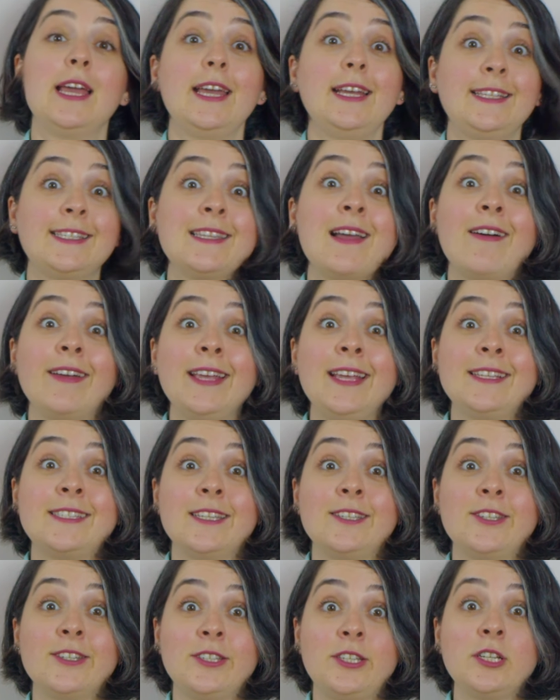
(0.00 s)
It's not
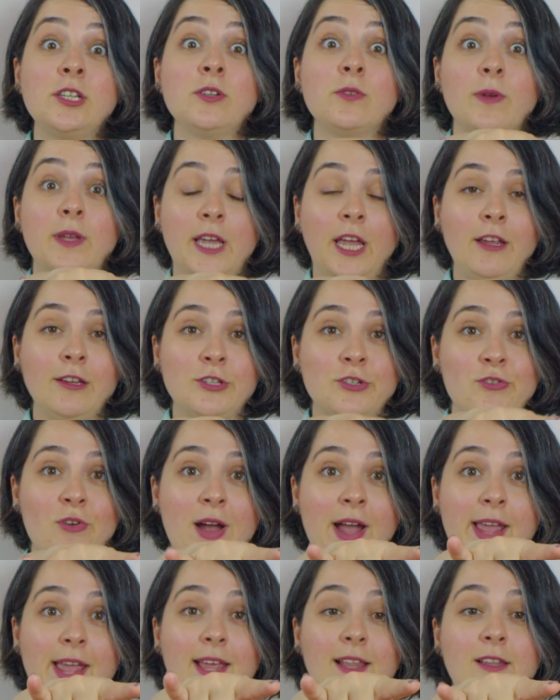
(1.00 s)
easy to do. Can you
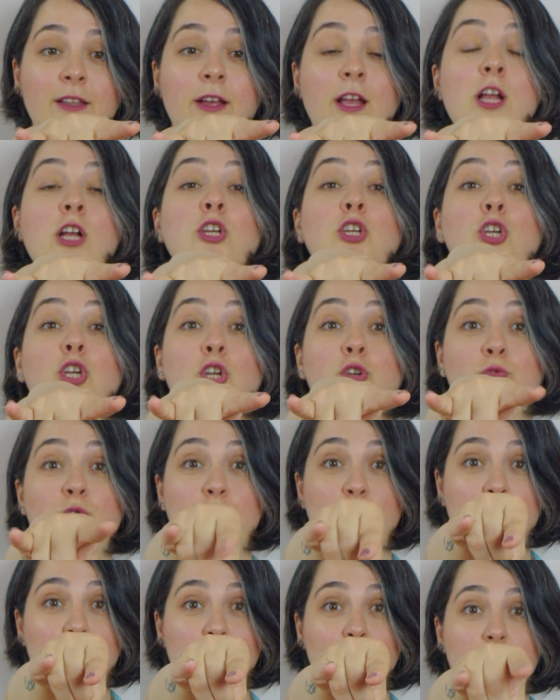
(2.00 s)
try it? Look, you
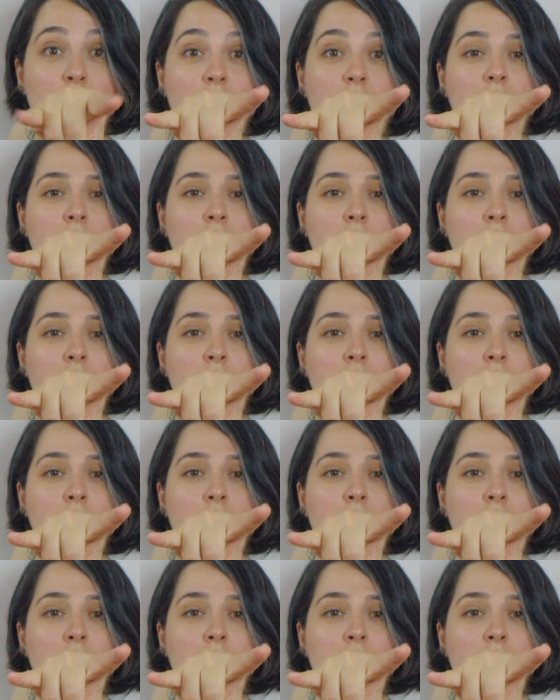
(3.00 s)
two.